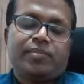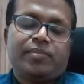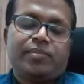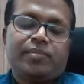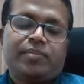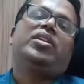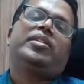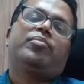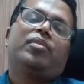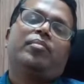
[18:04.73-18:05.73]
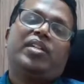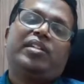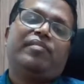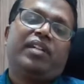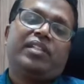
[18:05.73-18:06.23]
means multiple
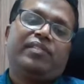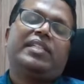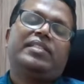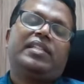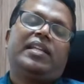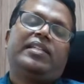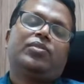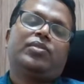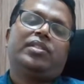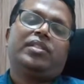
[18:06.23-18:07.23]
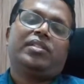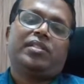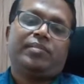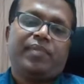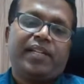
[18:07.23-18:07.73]
pregnancy like
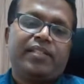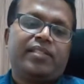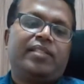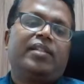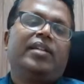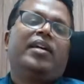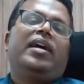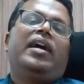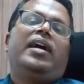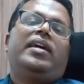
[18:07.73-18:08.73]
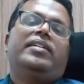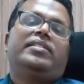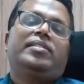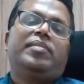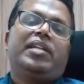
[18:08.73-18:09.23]
twin or triplet.
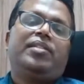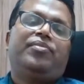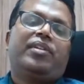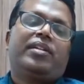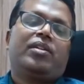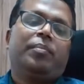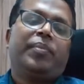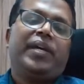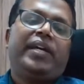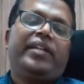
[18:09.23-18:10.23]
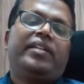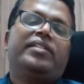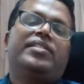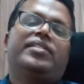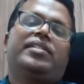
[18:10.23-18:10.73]
And similarly, if you are
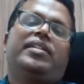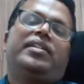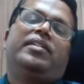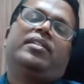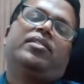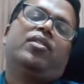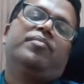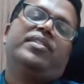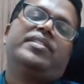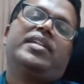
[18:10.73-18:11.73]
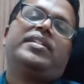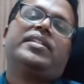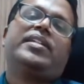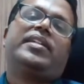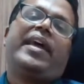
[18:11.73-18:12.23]
comparing this clomiphene
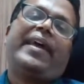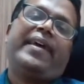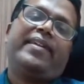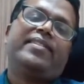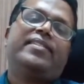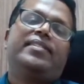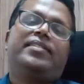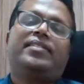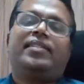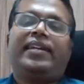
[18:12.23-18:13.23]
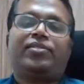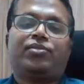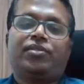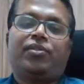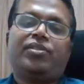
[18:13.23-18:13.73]
citrate and the
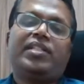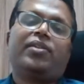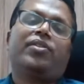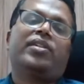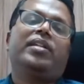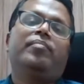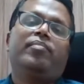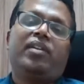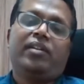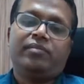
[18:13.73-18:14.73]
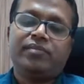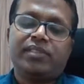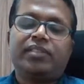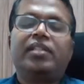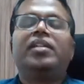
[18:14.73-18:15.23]
letrozole, which are oral forms,
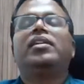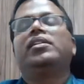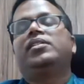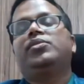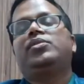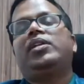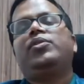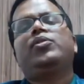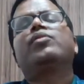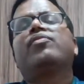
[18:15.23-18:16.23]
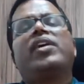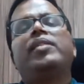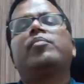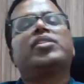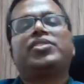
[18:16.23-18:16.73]
usually you don't find
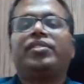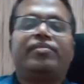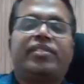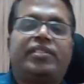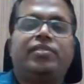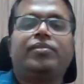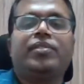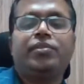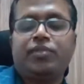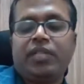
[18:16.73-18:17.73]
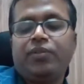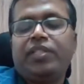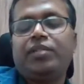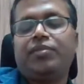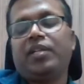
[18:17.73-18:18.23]
much difference. So usually we
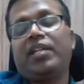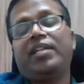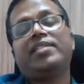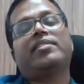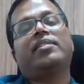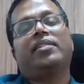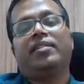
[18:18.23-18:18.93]
individualize the